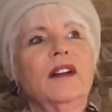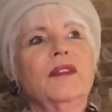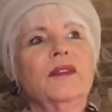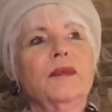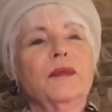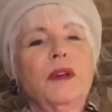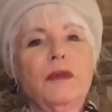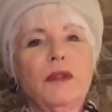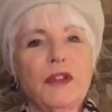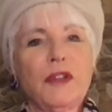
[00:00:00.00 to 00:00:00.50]

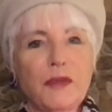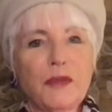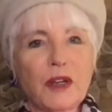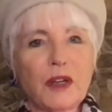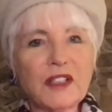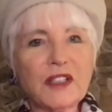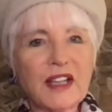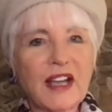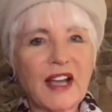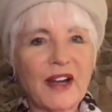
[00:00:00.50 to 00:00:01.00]
we were
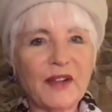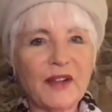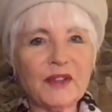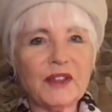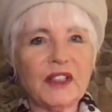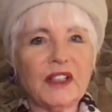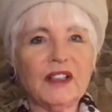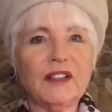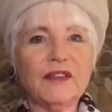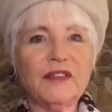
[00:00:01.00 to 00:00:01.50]
thrust
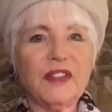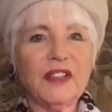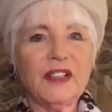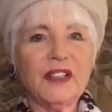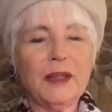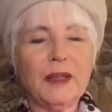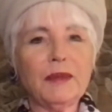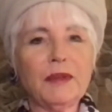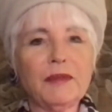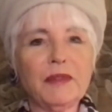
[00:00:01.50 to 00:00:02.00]
out of the
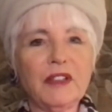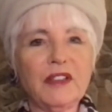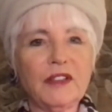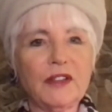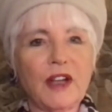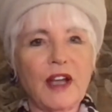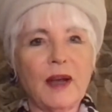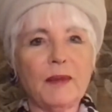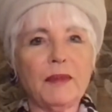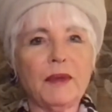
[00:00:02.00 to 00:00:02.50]
Lieberman
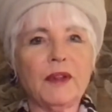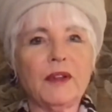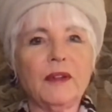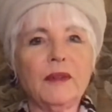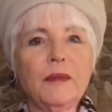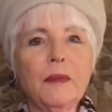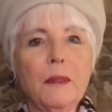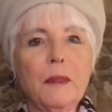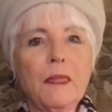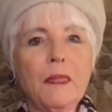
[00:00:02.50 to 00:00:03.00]
Chapel,
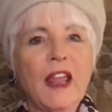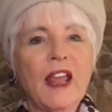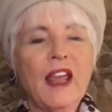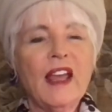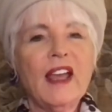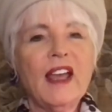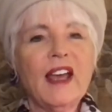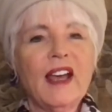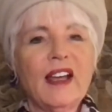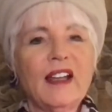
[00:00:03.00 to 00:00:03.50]

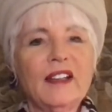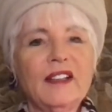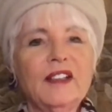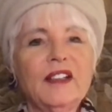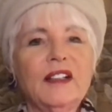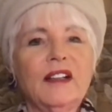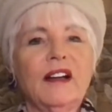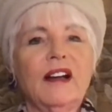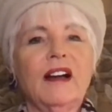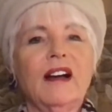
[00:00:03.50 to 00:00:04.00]

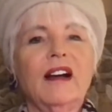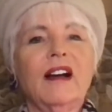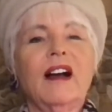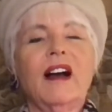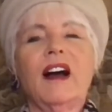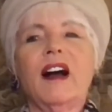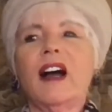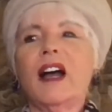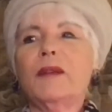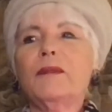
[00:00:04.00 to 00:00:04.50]
and
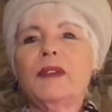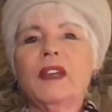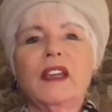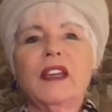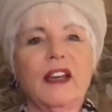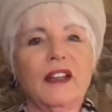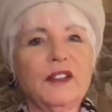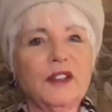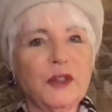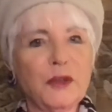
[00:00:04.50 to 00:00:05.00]
I
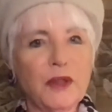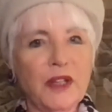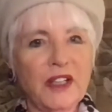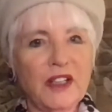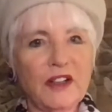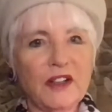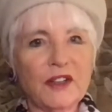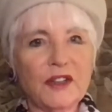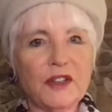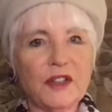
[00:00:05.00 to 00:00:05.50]
began
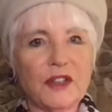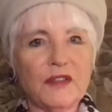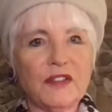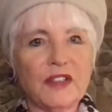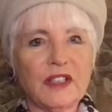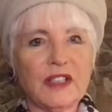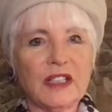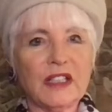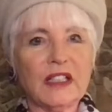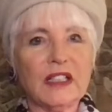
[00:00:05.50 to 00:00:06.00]
doing our
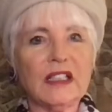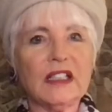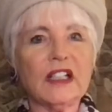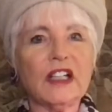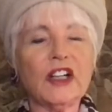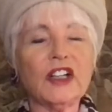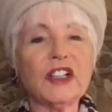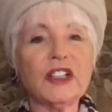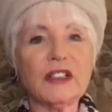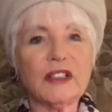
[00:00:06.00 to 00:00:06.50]
services,
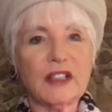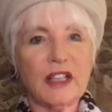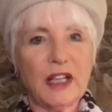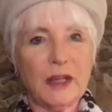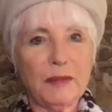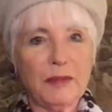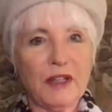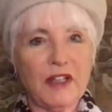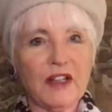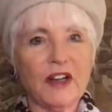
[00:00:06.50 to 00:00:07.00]

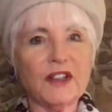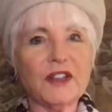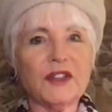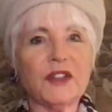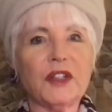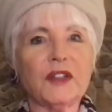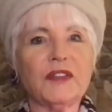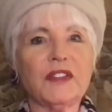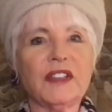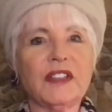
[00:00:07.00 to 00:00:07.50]
taping our
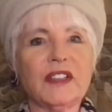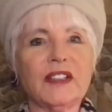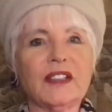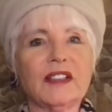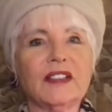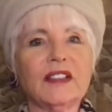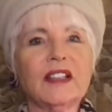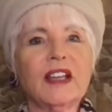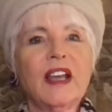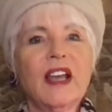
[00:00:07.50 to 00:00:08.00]

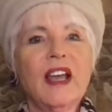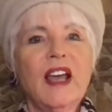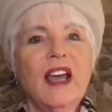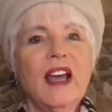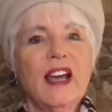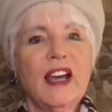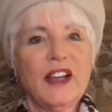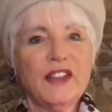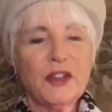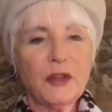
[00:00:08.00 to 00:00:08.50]
services
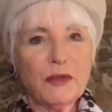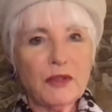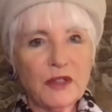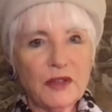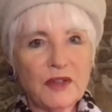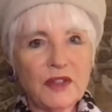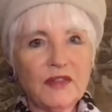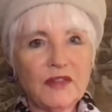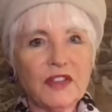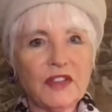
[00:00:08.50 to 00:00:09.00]
at the
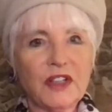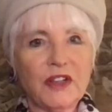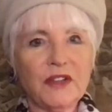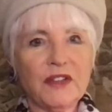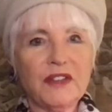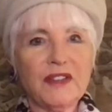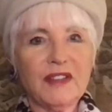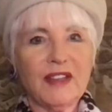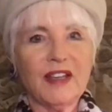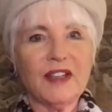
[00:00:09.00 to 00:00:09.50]
Rose of
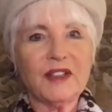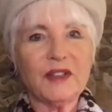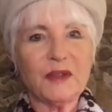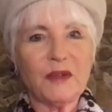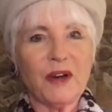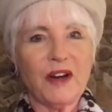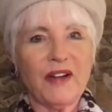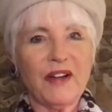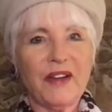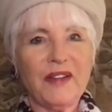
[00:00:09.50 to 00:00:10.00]
Sharon
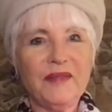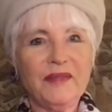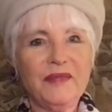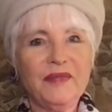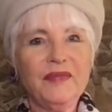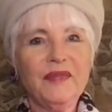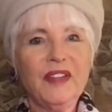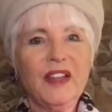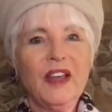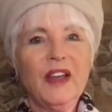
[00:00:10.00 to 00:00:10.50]
Sanctuary,
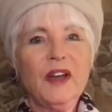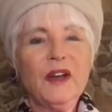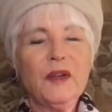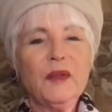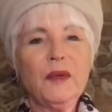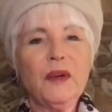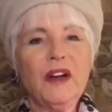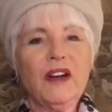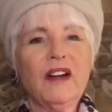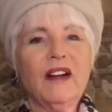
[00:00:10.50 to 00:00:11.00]

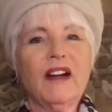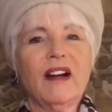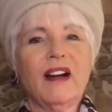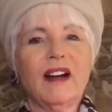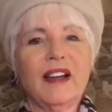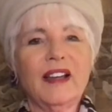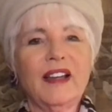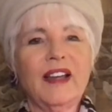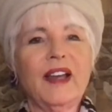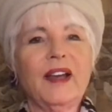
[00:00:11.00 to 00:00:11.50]
where
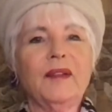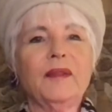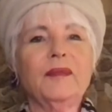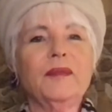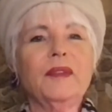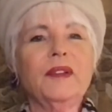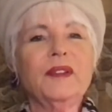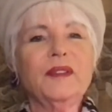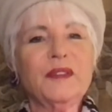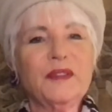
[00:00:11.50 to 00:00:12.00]
I
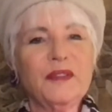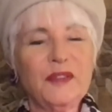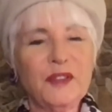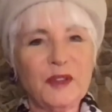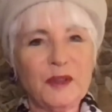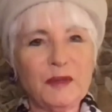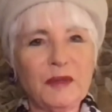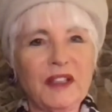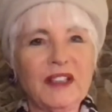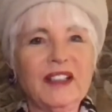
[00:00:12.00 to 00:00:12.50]
am
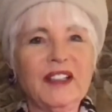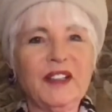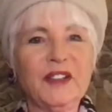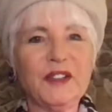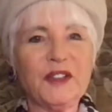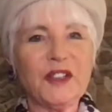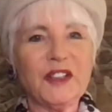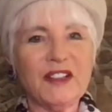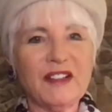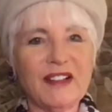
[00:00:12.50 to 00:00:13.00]
filming
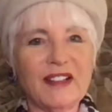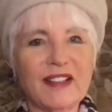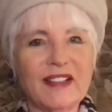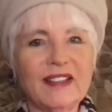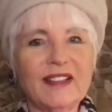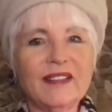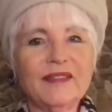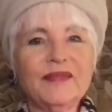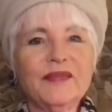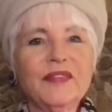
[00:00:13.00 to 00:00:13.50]
here
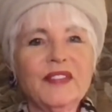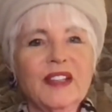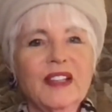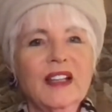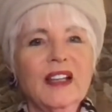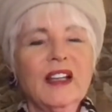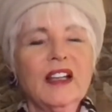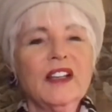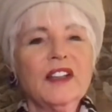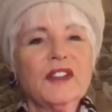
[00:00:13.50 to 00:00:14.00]
tonight.
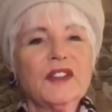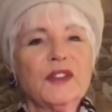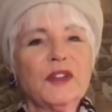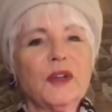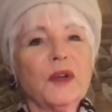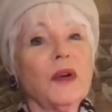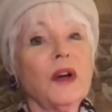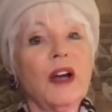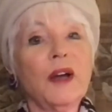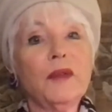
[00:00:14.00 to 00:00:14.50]

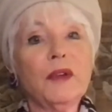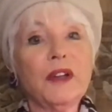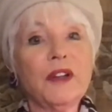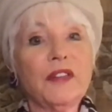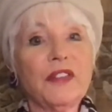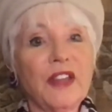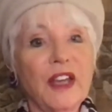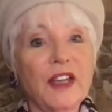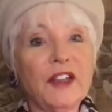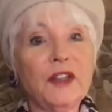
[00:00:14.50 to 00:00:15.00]
So I want to
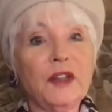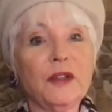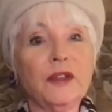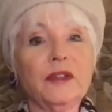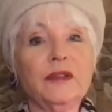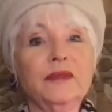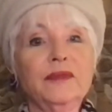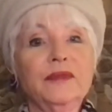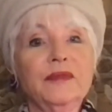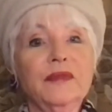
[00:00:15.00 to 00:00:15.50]
thank you